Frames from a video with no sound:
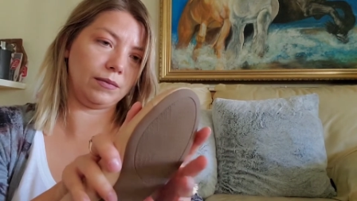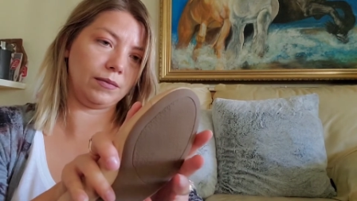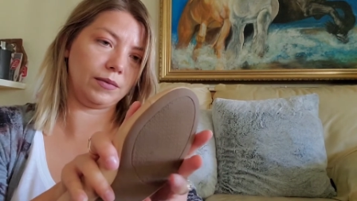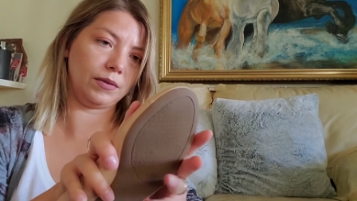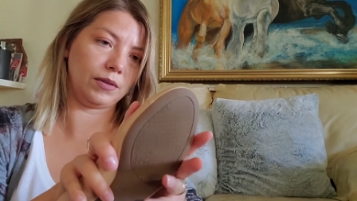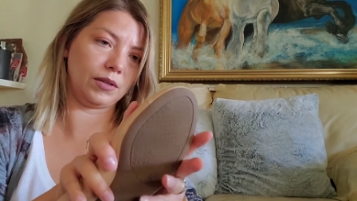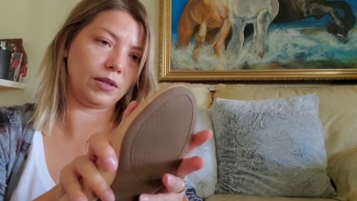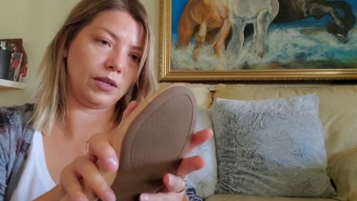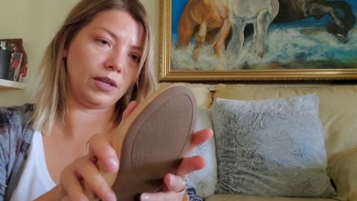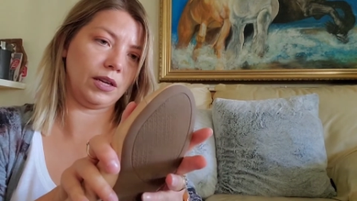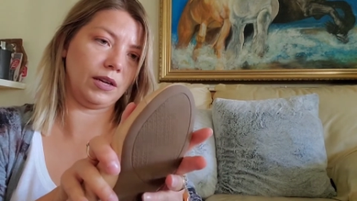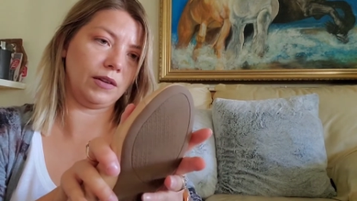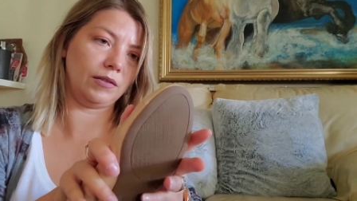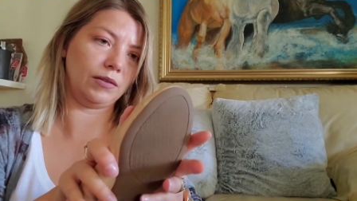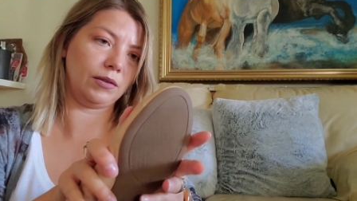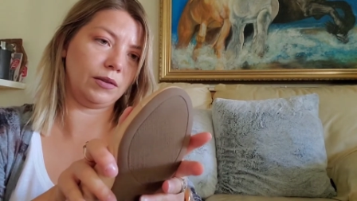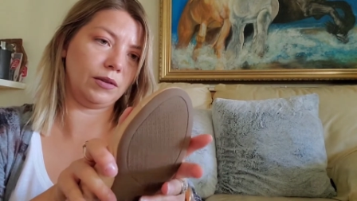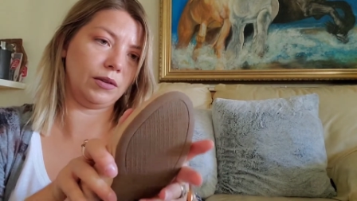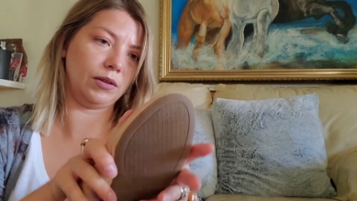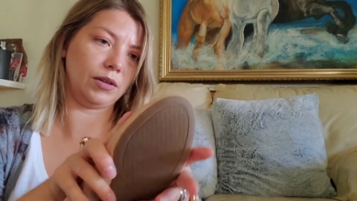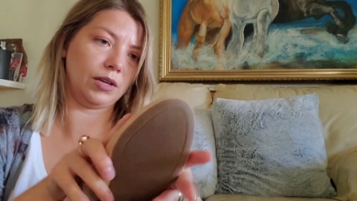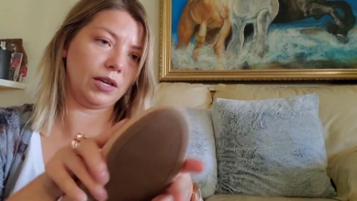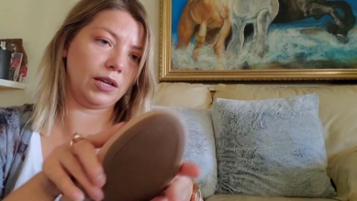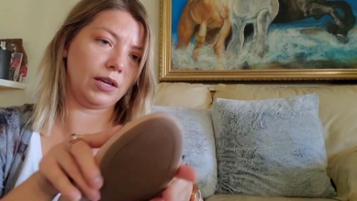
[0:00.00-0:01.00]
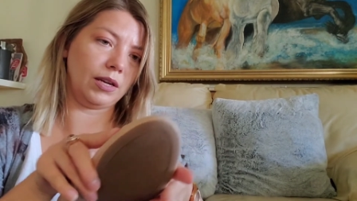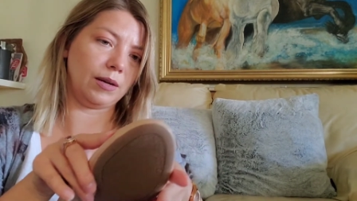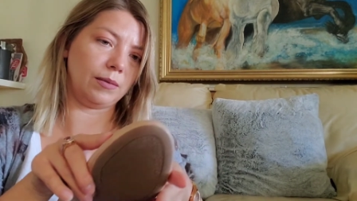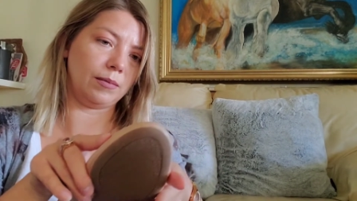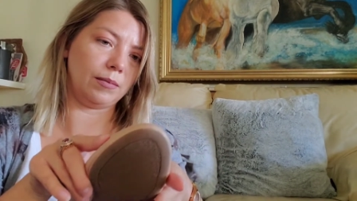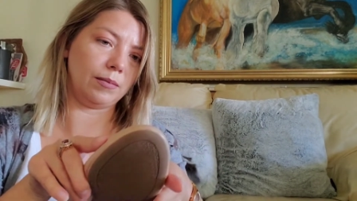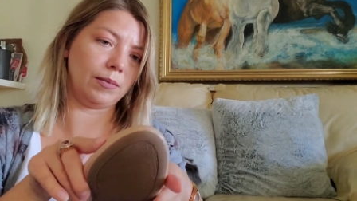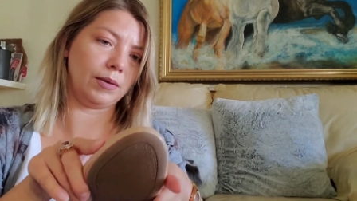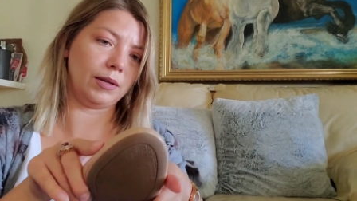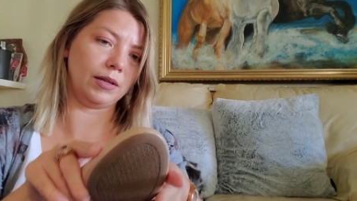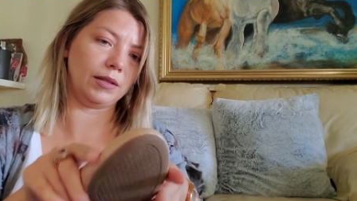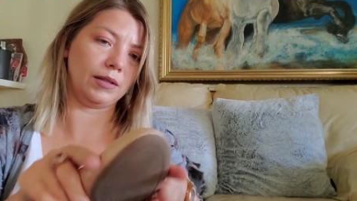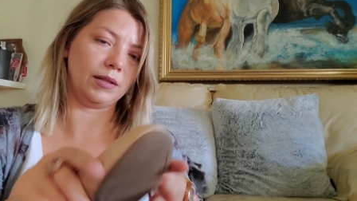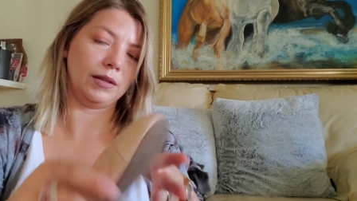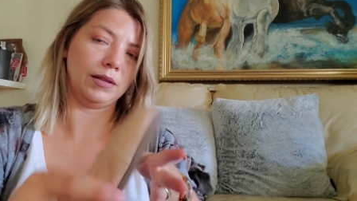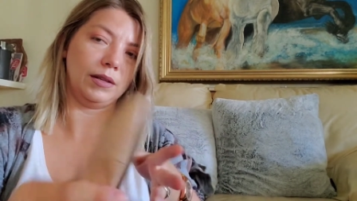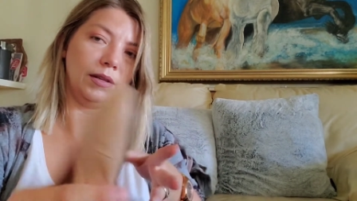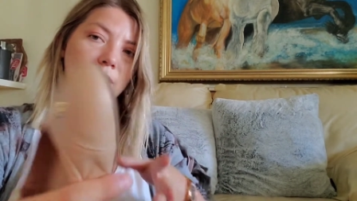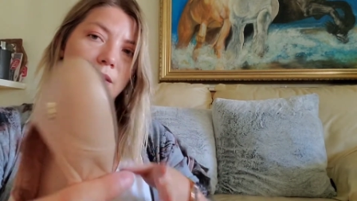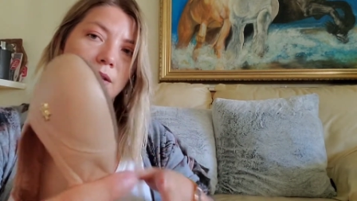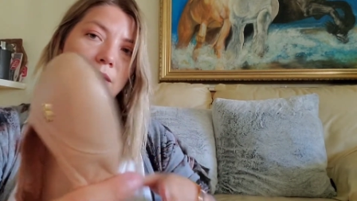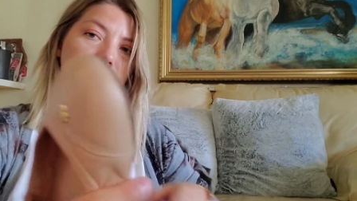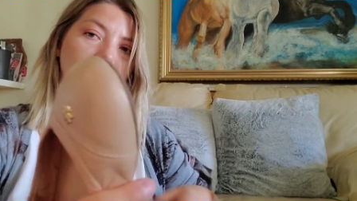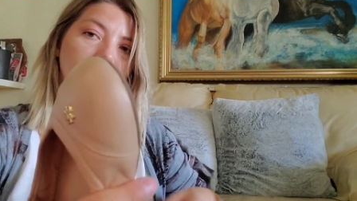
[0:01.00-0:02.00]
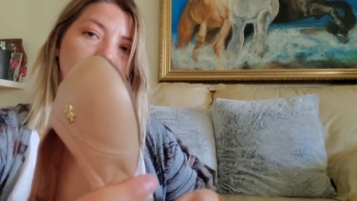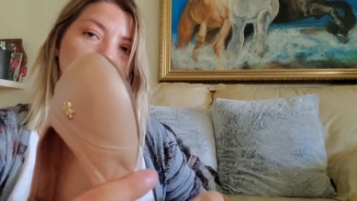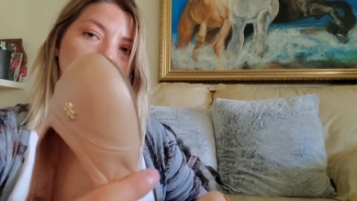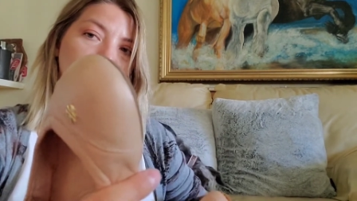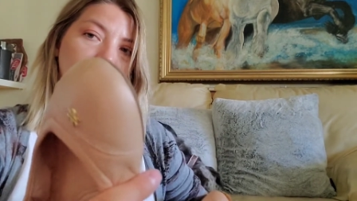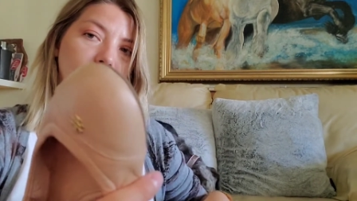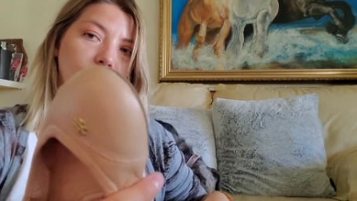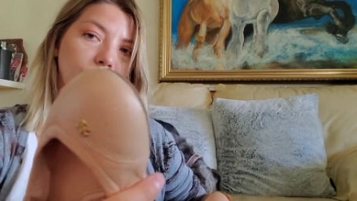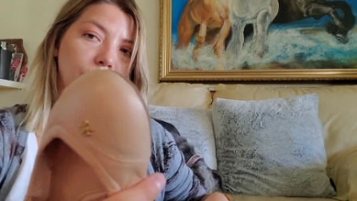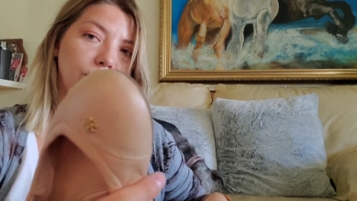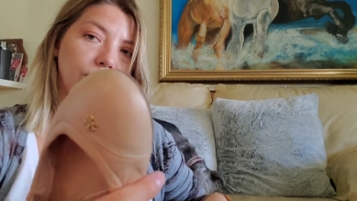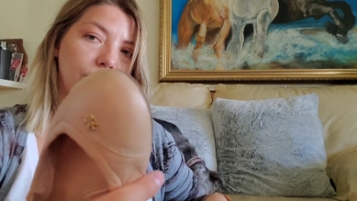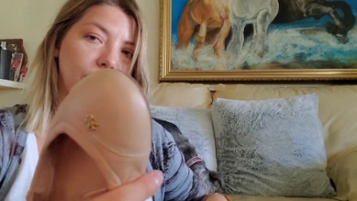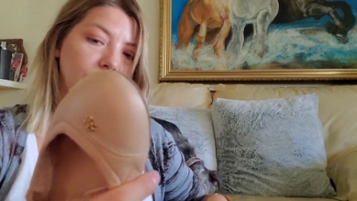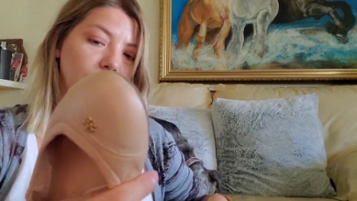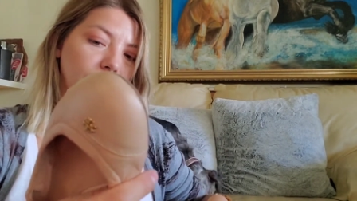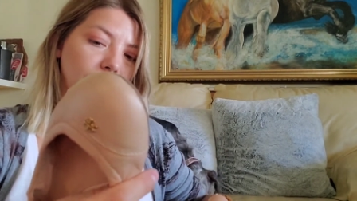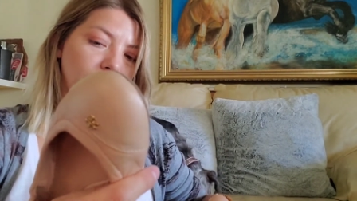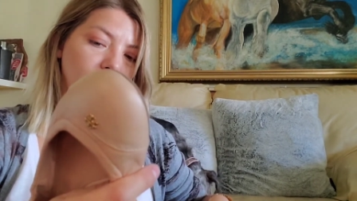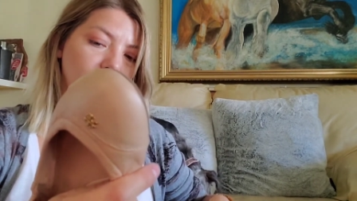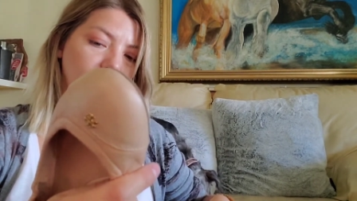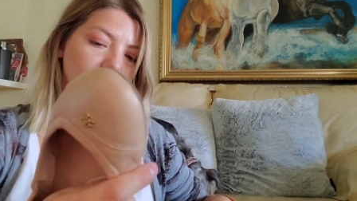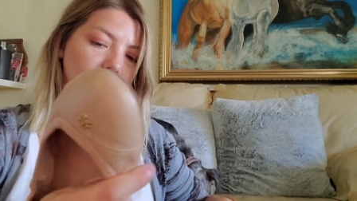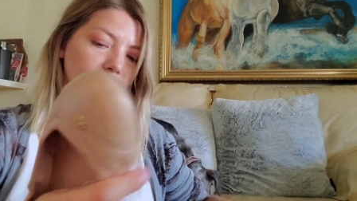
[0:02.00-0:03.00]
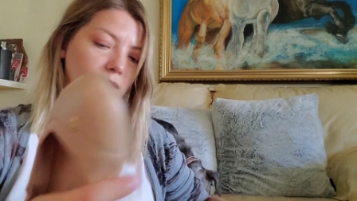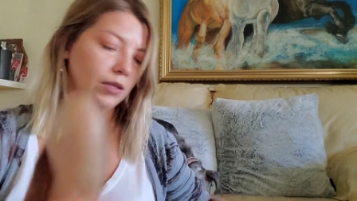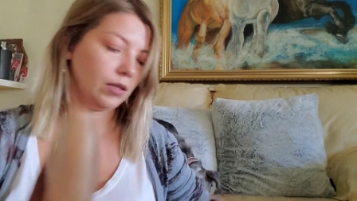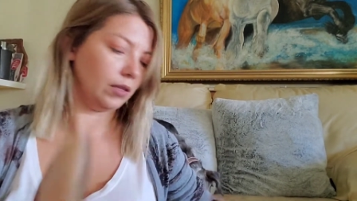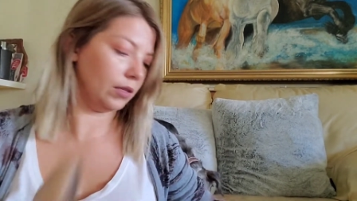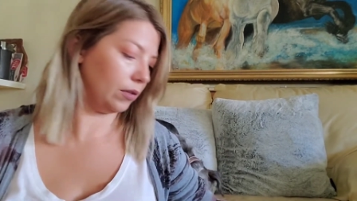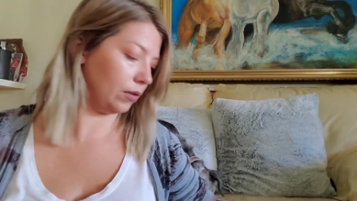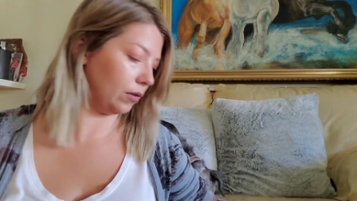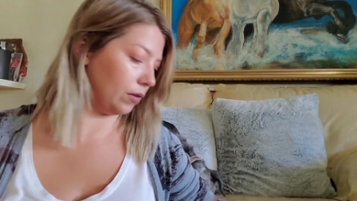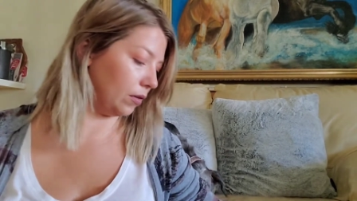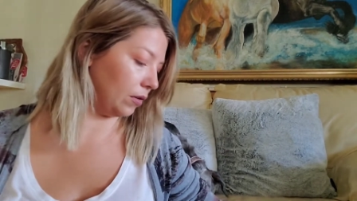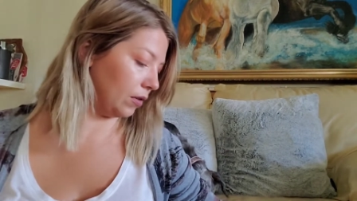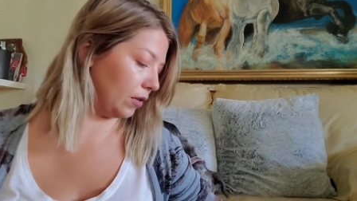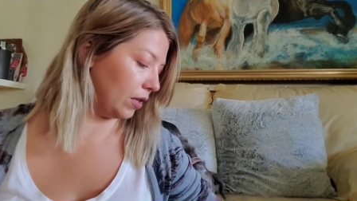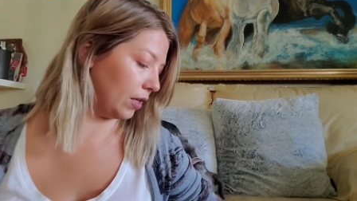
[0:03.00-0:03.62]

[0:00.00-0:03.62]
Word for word: So I have to look it up, but look pretty good, all